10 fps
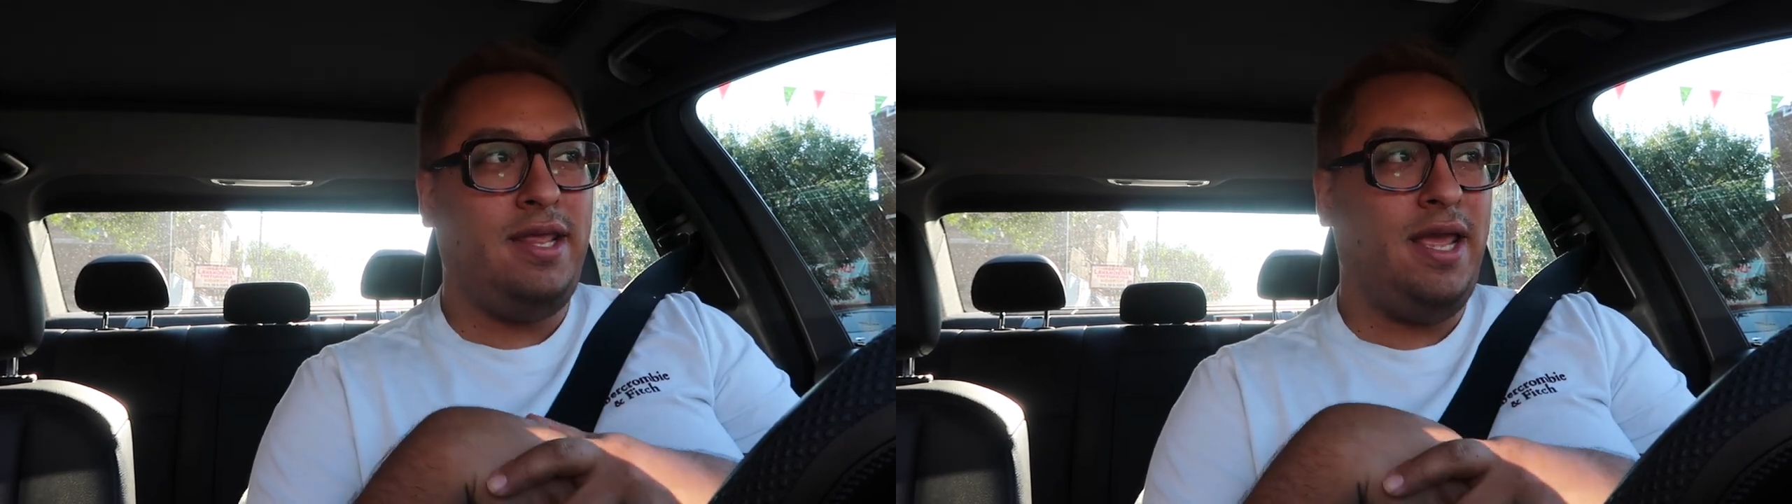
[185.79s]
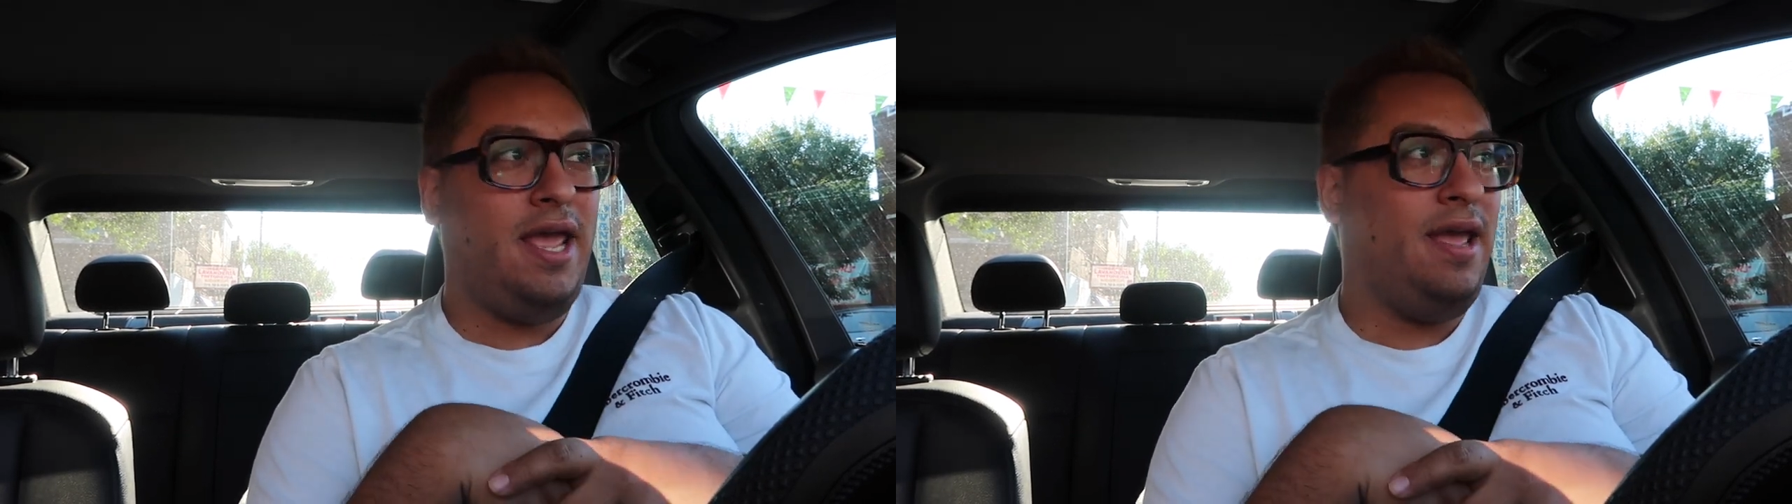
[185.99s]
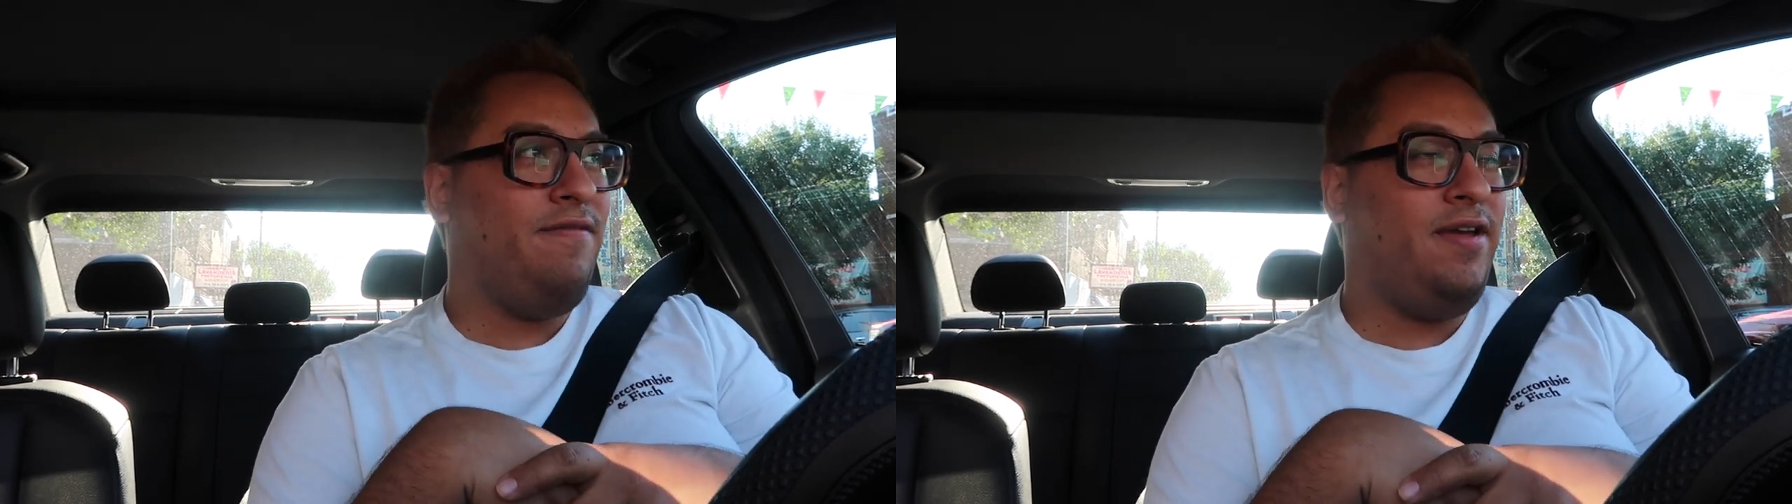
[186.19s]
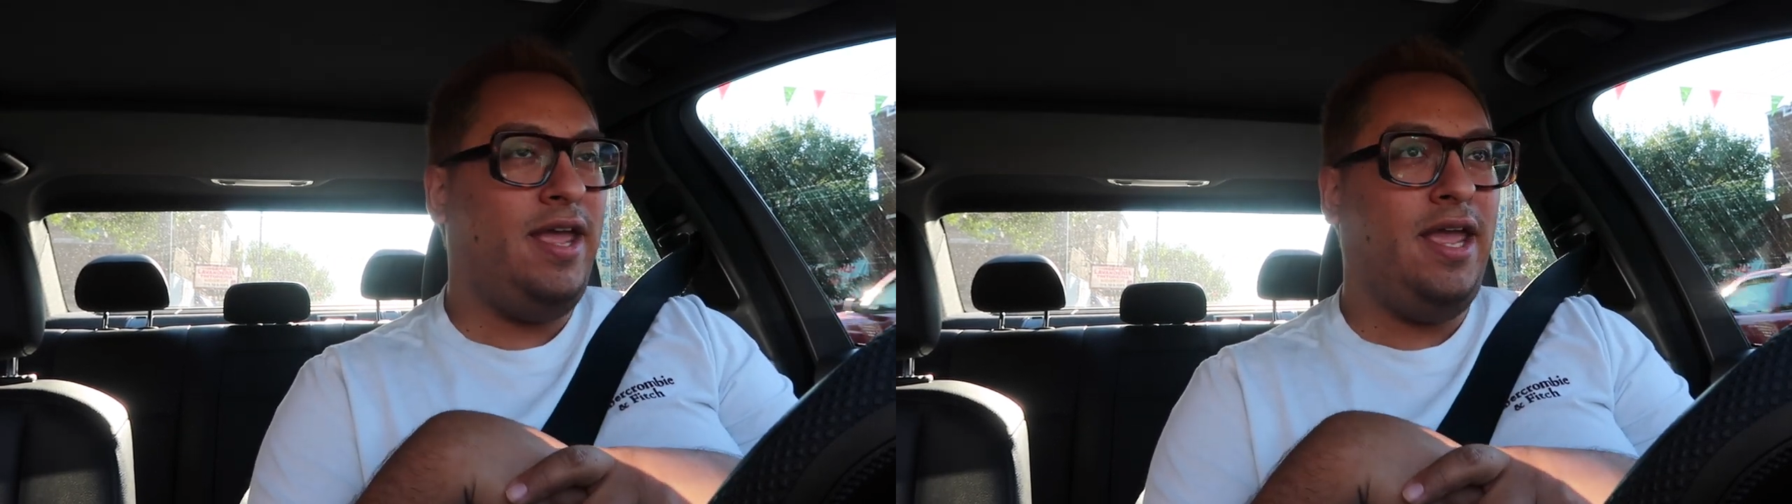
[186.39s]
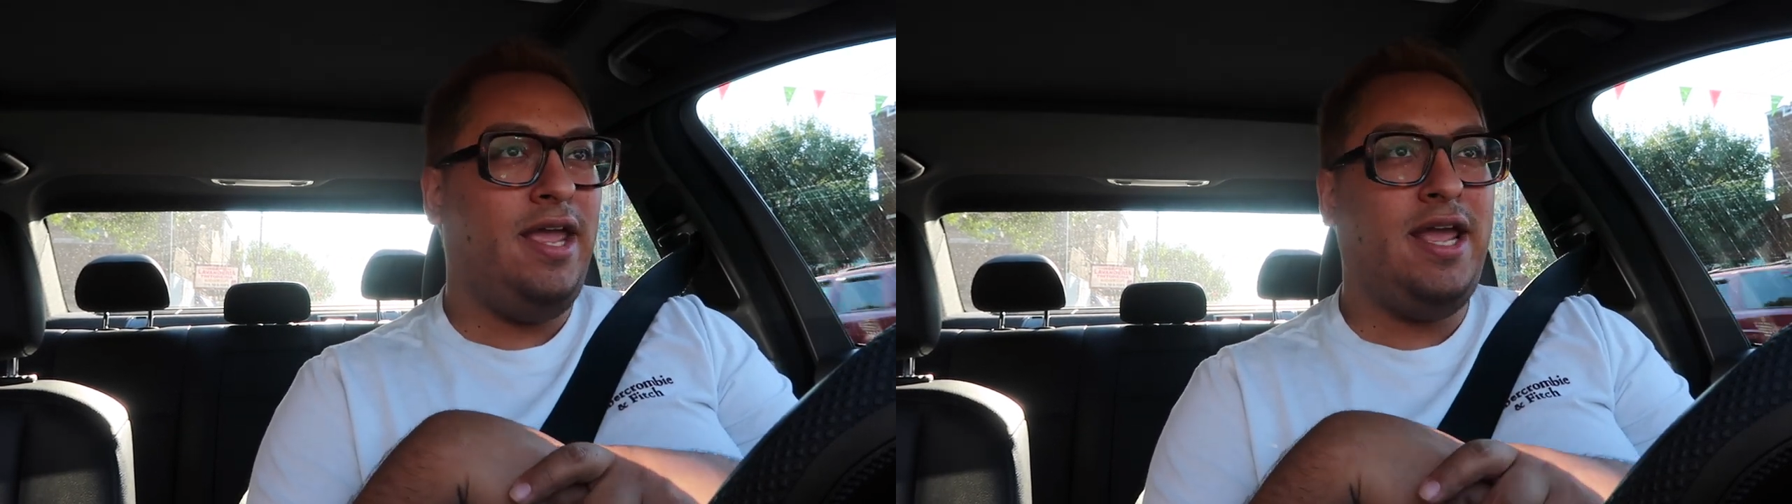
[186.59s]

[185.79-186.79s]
they have a